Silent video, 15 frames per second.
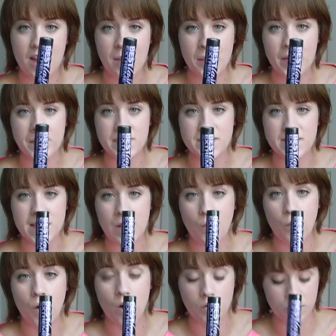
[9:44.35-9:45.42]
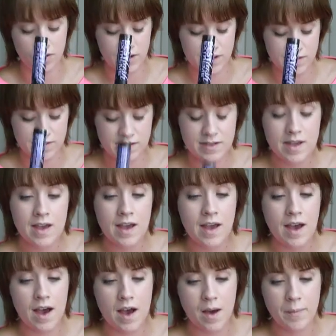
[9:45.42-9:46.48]
I bought this at Walgreens,
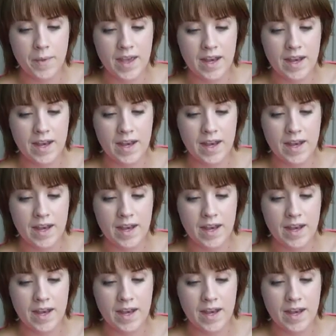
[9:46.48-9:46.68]
and